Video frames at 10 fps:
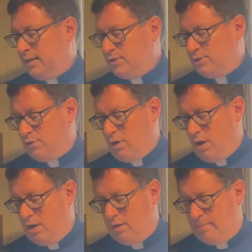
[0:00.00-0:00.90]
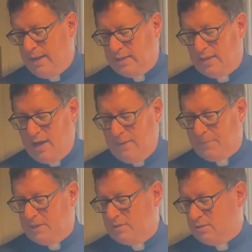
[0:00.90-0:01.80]
Gerard Manley
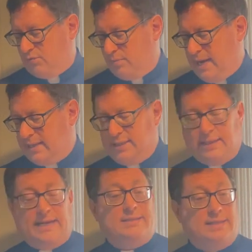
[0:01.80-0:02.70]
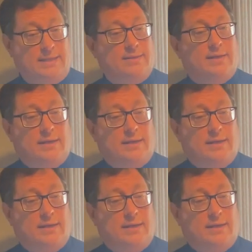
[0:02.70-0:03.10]
Hopkins from 1918.